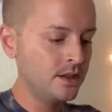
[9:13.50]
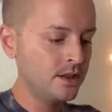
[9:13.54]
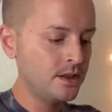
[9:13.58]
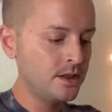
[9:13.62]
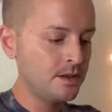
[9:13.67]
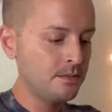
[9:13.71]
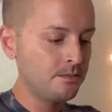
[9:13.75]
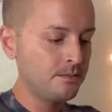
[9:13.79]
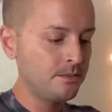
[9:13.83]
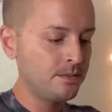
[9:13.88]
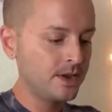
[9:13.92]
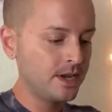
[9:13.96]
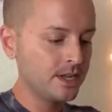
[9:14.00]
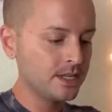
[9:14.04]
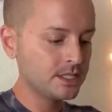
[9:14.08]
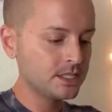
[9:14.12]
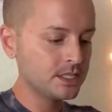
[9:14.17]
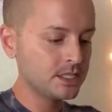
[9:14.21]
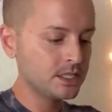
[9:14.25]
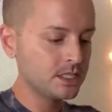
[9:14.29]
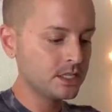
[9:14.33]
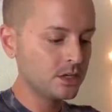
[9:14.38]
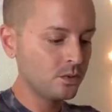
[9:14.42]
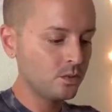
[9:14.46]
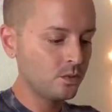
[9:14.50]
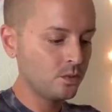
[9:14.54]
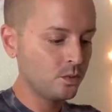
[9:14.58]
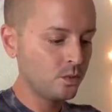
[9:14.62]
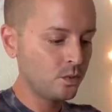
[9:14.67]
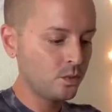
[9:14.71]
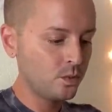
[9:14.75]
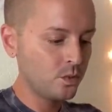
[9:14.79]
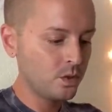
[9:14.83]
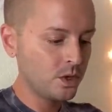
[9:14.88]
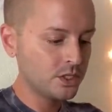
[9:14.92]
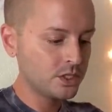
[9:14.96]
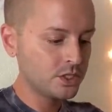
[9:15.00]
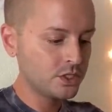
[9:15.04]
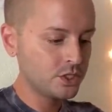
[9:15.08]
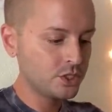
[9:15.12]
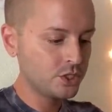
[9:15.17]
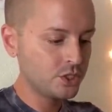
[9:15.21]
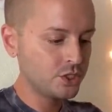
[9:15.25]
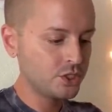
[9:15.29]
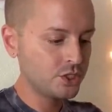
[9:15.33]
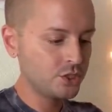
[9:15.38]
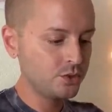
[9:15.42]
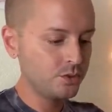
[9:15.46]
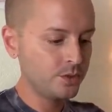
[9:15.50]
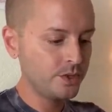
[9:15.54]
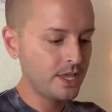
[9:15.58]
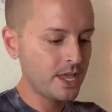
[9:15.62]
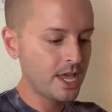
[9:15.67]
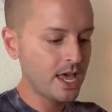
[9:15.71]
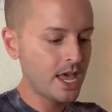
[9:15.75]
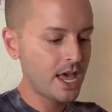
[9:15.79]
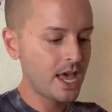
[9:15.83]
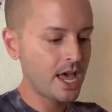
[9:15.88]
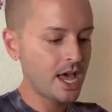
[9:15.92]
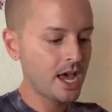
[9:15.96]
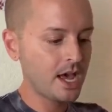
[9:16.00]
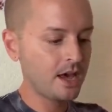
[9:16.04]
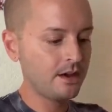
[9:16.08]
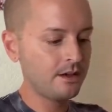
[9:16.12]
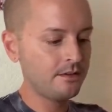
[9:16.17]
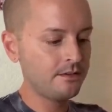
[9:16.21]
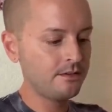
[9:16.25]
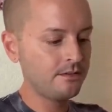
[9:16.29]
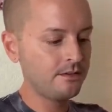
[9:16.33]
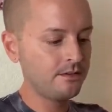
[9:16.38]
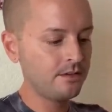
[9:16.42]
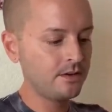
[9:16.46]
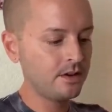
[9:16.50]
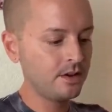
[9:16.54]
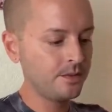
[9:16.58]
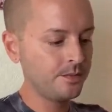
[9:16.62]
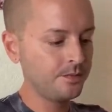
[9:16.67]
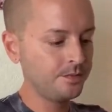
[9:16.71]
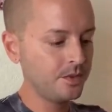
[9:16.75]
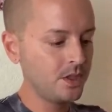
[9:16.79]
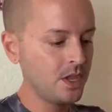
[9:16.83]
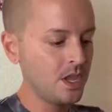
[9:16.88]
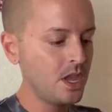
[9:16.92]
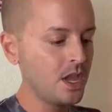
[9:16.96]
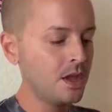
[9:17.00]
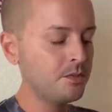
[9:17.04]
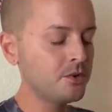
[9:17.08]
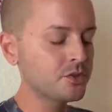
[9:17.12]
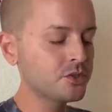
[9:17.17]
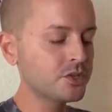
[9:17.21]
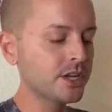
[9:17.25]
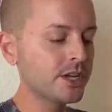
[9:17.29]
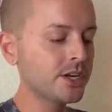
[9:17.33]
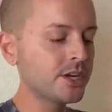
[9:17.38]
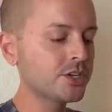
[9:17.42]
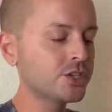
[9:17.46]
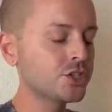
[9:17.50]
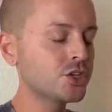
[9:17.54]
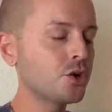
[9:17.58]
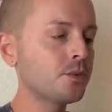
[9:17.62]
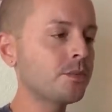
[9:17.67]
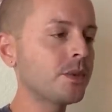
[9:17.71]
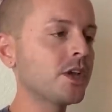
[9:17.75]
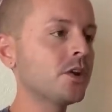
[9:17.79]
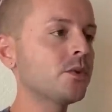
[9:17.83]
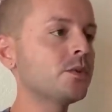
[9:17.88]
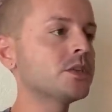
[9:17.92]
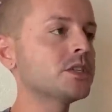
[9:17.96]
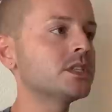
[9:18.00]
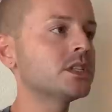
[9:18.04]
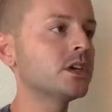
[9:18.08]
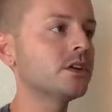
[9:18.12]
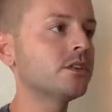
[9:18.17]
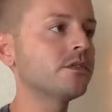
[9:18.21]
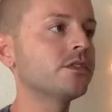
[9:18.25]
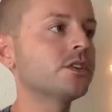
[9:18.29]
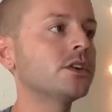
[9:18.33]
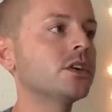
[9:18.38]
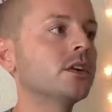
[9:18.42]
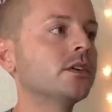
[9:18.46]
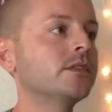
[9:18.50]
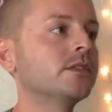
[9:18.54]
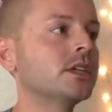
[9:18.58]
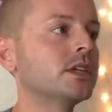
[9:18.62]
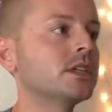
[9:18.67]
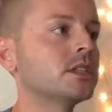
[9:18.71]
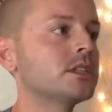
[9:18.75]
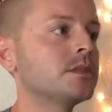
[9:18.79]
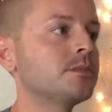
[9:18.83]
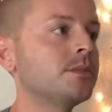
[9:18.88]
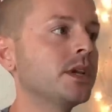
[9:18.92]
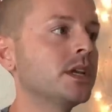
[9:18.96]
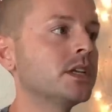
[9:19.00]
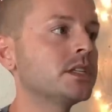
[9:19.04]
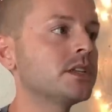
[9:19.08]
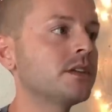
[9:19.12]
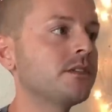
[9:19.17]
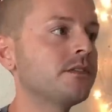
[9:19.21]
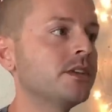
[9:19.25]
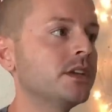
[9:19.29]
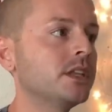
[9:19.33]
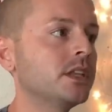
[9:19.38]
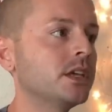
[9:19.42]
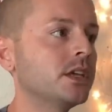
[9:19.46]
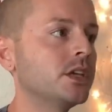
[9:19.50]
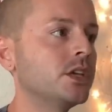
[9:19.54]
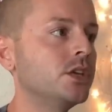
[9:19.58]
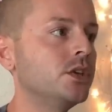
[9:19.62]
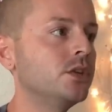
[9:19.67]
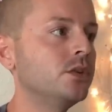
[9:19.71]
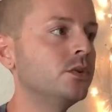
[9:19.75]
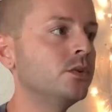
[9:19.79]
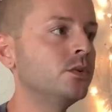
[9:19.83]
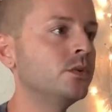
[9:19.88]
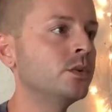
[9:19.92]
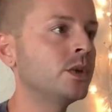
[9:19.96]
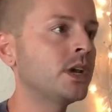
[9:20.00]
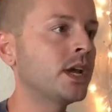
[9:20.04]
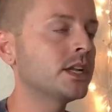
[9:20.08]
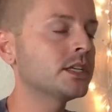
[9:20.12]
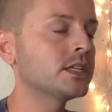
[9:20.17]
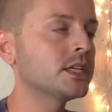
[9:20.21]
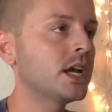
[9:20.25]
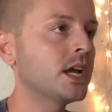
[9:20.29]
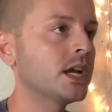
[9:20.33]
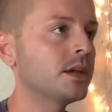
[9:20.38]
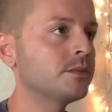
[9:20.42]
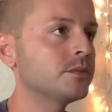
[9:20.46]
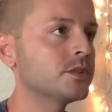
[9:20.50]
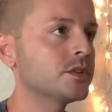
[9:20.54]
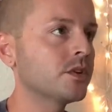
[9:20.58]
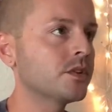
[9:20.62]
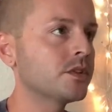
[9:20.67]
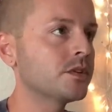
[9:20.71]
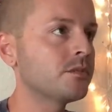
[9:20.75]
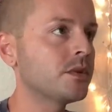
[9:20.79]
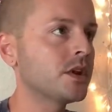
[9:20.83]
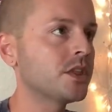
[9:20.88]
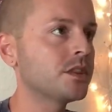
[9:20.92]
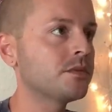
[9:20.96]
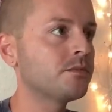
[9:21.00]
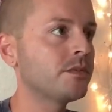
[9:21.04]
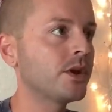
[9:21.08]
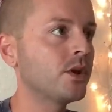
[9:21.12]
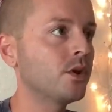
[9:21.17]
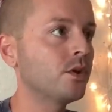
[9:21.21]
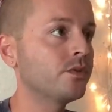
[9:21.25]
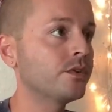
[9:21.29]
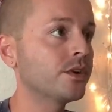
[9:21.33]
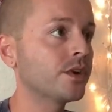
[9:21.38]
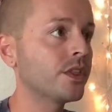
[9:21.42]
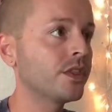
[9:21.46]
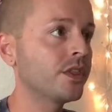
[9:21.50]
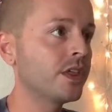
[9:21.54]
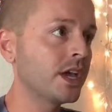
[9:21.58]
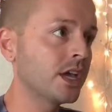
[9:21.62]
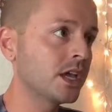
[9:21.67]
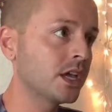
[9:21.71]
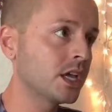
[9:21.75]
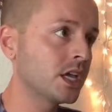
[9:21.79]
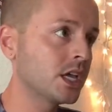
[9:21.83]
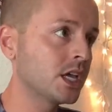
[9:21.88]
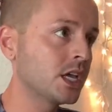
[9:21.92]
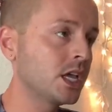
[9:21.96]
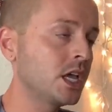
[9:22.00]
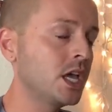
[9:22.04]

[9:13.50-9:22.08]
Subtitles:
But what do we have? I'm also hearing don't make oneself nervous, because I feel like you at times throughout the month might overthink,